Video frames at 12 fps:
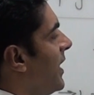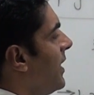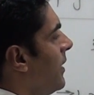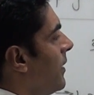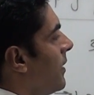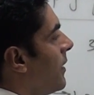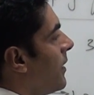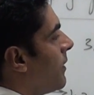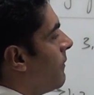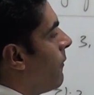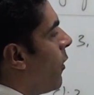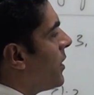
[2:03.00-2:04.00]
then
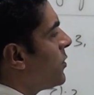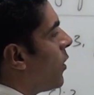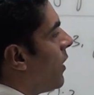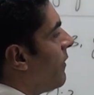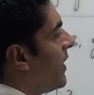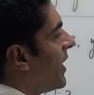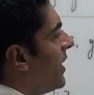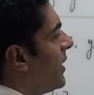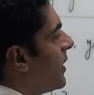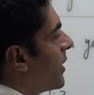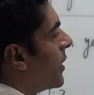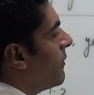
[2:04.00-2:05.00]
for solving
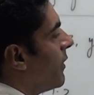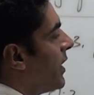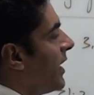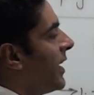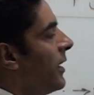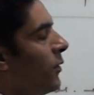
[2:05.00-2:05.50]
it, converting it